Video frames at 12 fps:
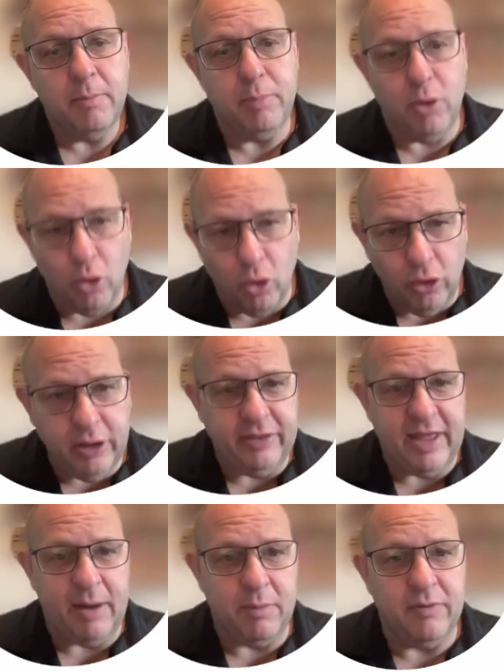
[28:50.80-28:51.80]
pulling
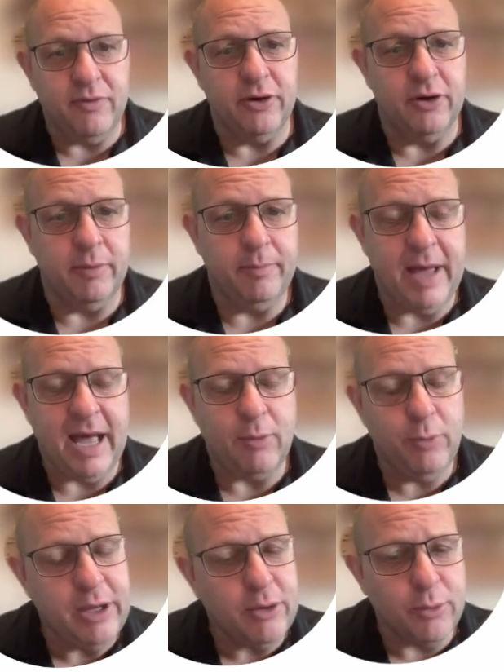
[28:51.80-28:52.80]
that refrigerant back,
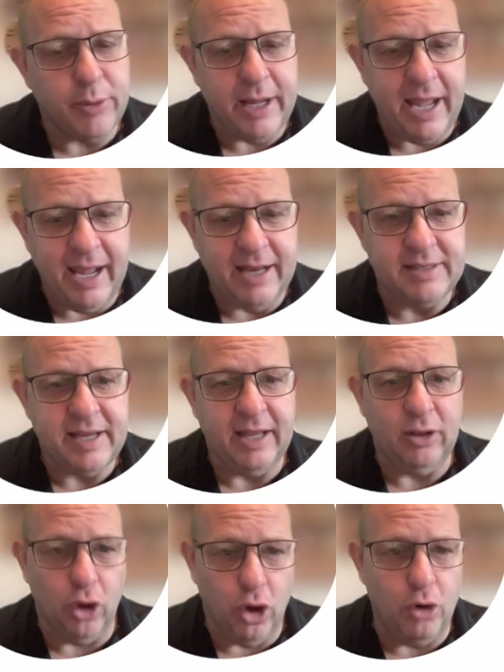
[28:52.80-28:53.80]
we create a
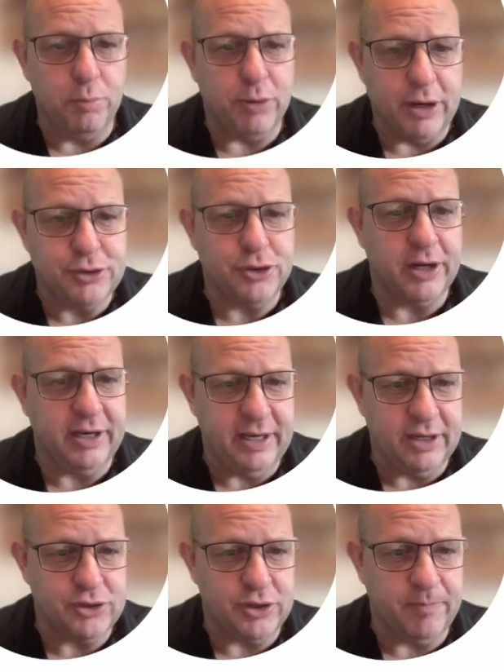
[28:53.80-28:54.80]
low pressure
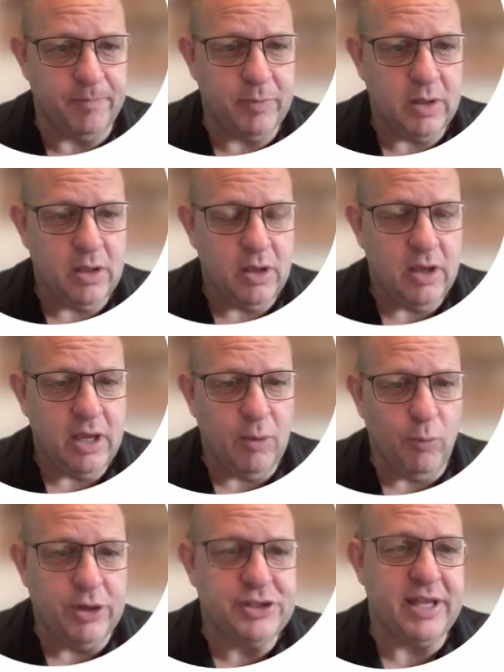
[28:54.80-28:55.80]
condition in
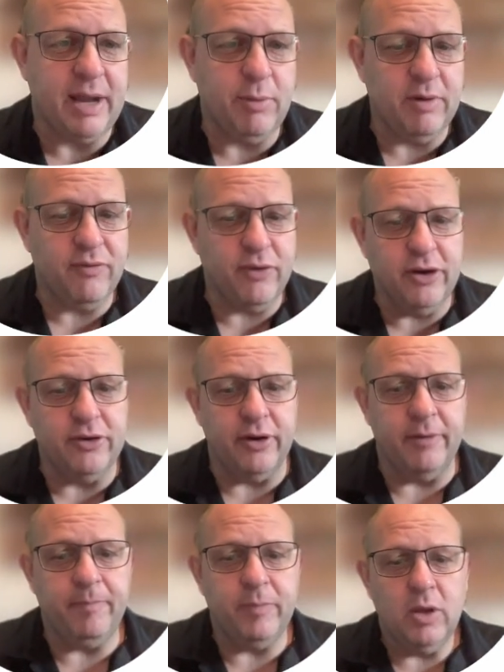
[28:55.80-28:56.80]
which that
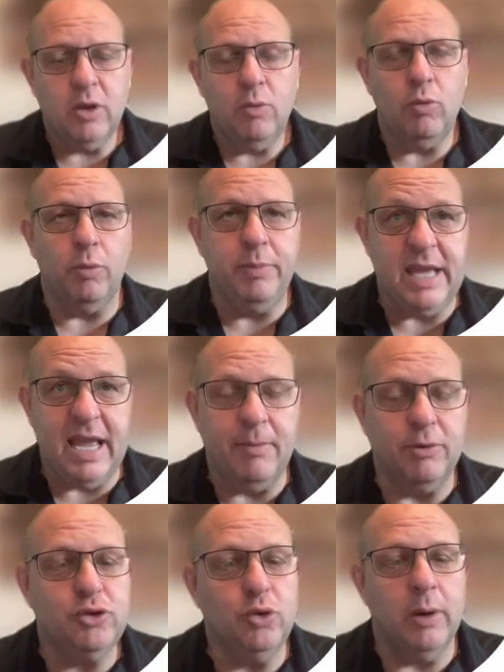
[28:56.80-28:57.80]
refrigerant will be
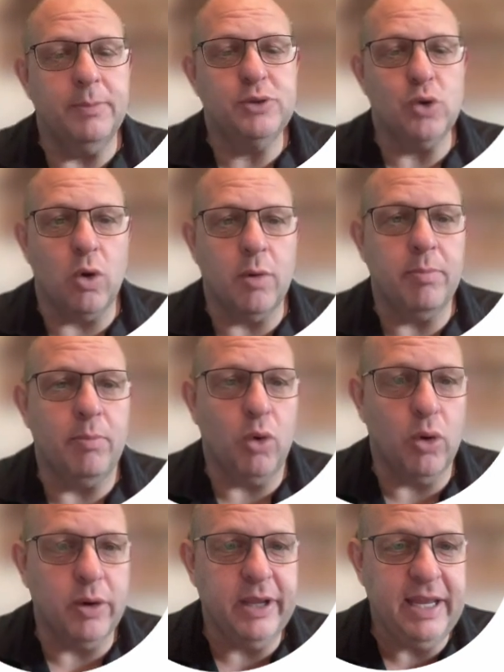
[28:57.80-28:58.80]
able to absorb
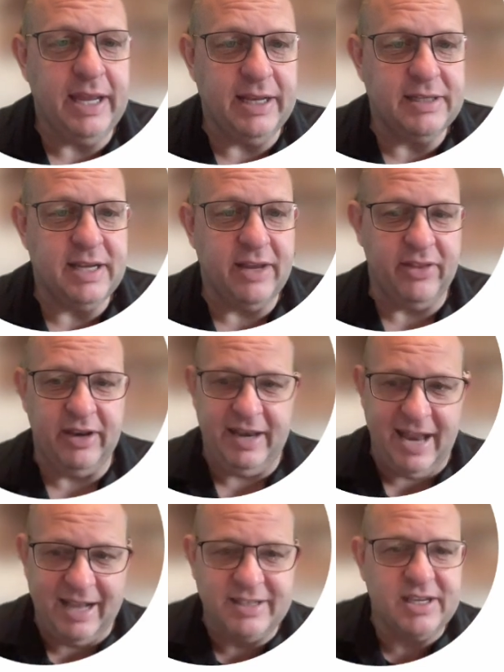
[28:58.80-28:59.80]
more heat in the
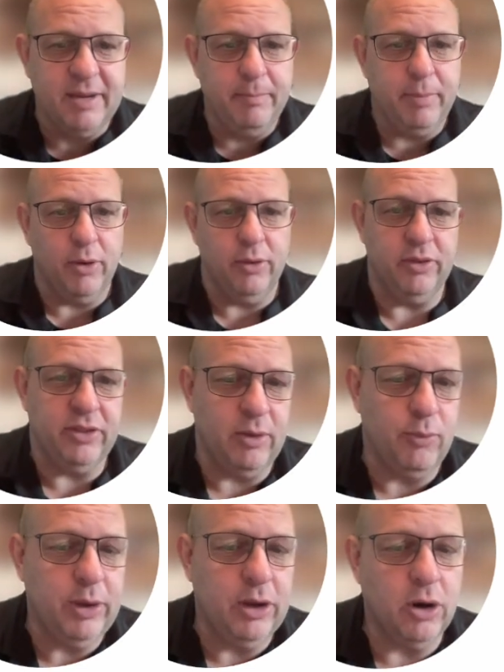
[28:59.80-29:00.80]
next component that
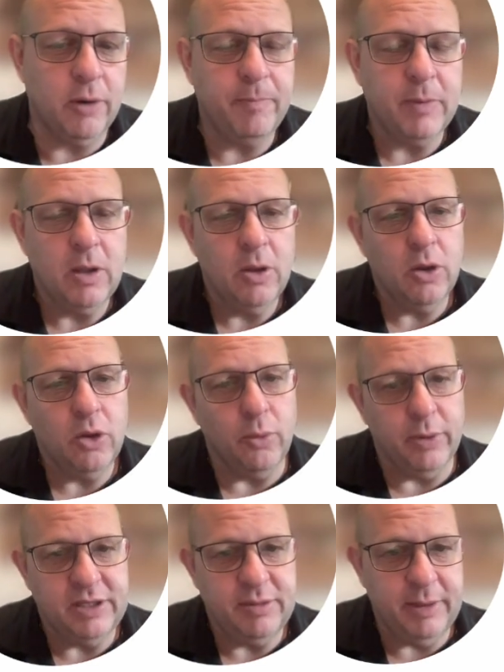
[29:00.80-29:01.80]
we are
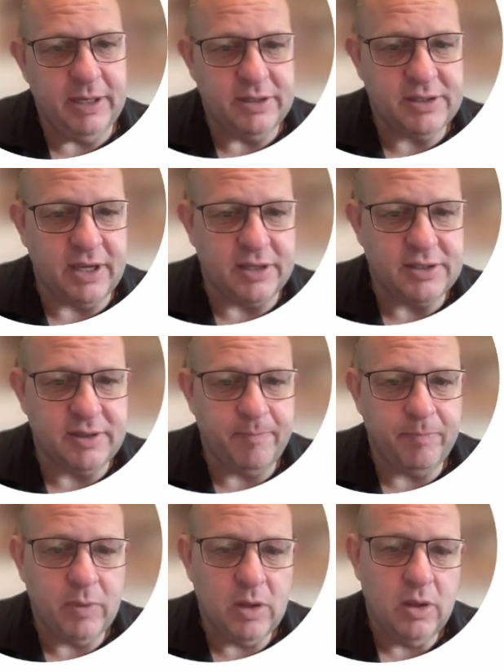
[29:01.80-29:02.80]
going to be discussing.
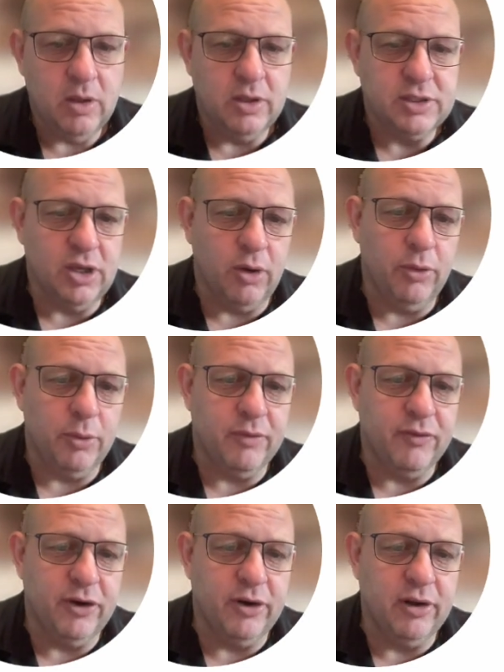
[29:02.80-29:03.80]
So the
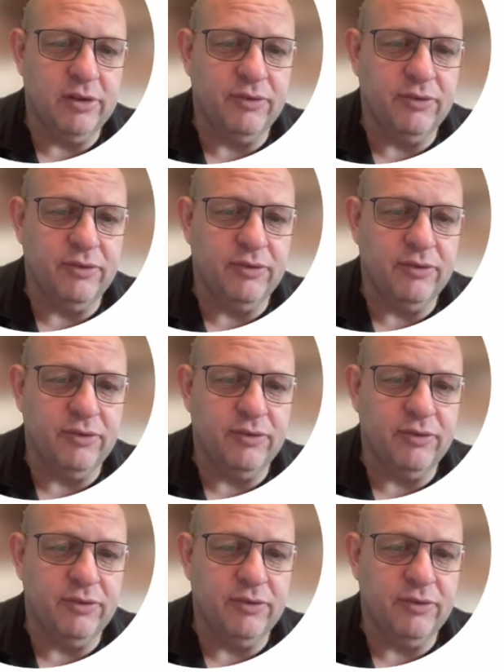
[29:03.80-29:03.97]
refrigerant is